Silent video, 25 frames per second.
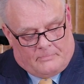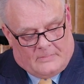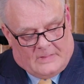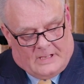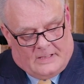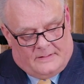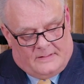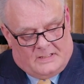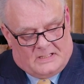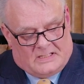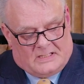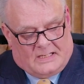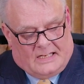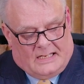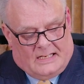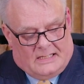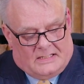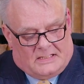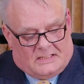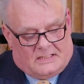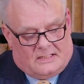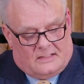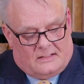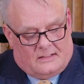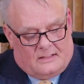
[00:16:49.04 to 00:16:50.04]
In this
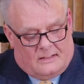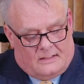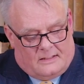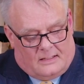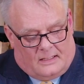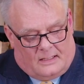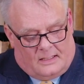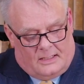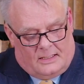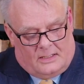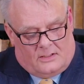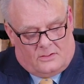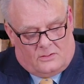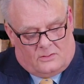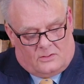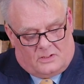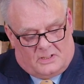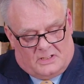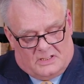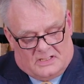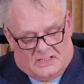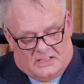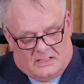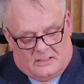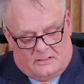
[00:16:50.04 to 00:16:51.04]
case, the High Court
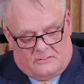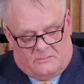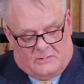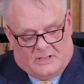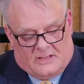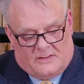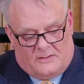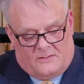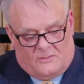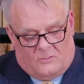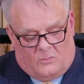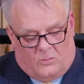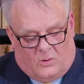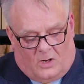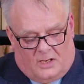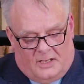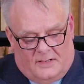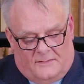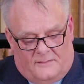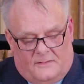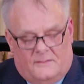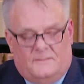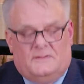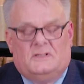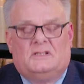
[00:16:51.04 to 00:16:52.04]
considered whether the
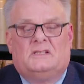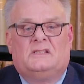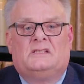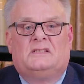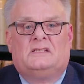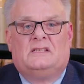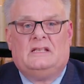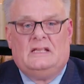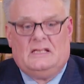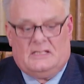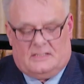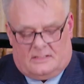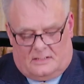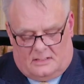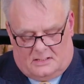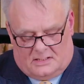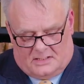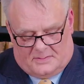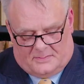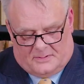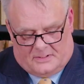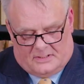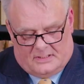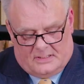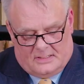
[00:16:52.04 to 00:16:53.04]
wife of a deceased
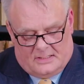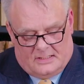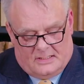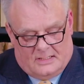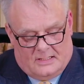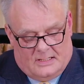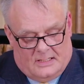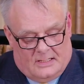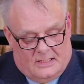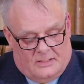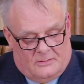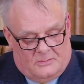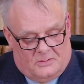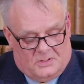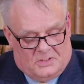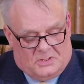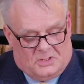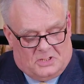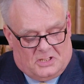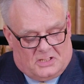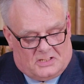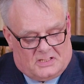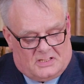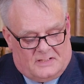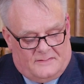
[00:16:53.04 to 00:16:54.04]
husband was
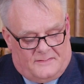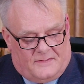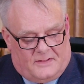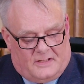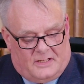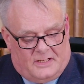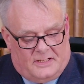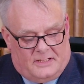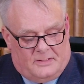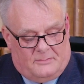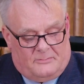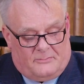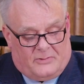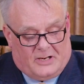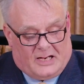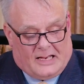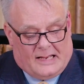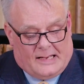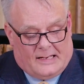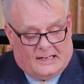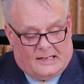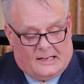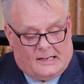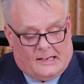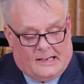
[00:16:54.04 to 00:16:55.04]
justified in
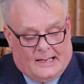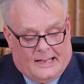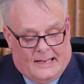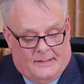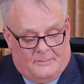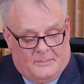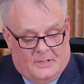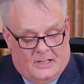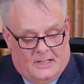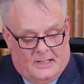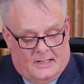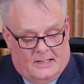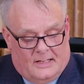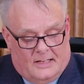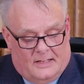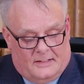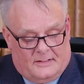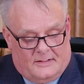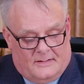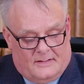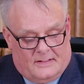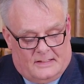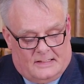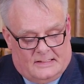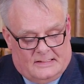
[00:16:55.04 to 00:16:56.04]
bringing a claim
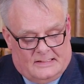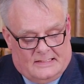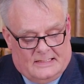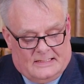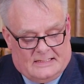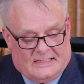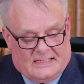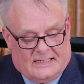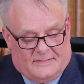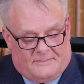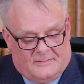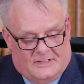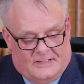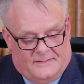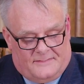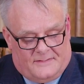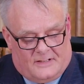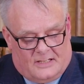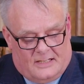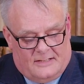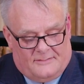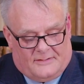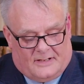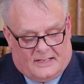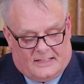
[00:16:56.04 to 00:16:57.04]
under the
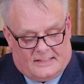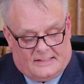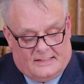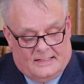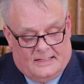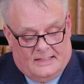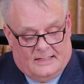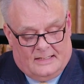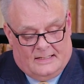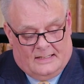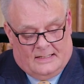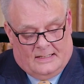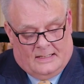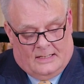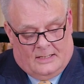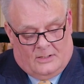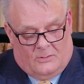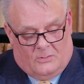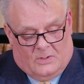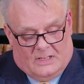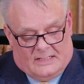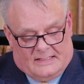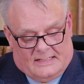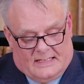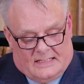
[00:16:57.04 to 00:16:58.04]
1975 Act,
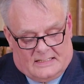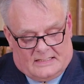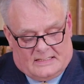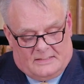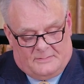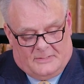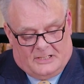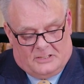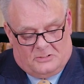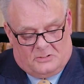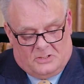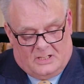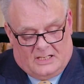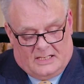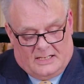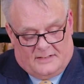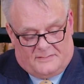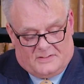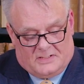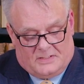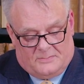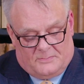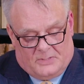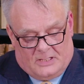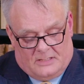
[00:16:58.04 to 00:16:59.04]
where testamentary
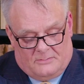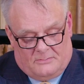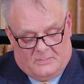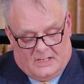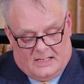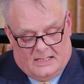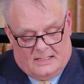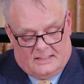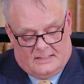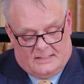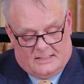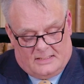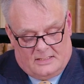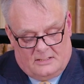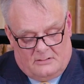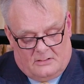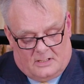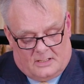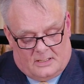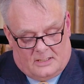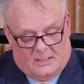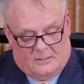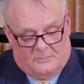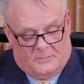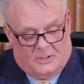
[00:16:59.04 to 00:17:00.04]
gifts had been made to
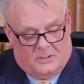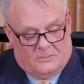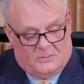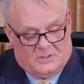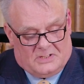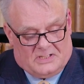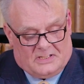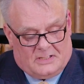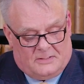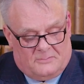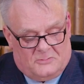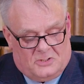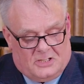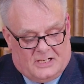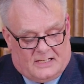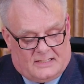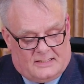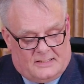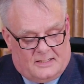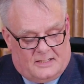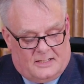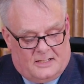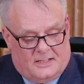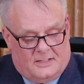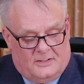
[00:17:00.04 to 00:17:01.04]
her but were subject
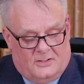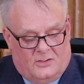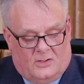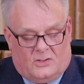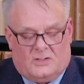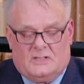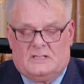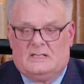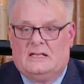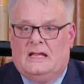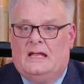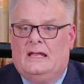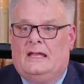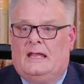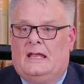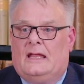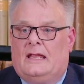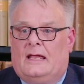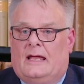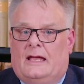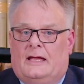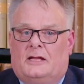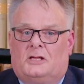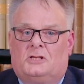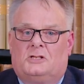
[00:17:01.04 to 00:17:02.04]
to her not
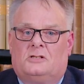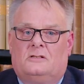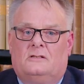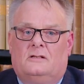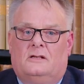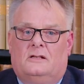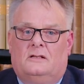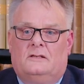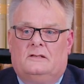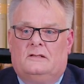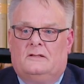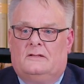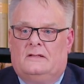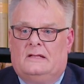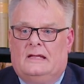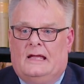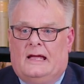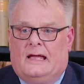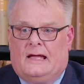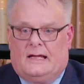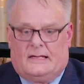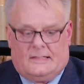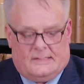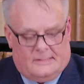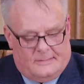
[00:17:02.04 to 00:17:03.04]
taking action under the
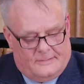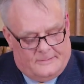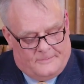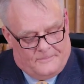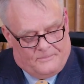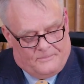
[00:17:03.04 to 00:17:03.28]
Act.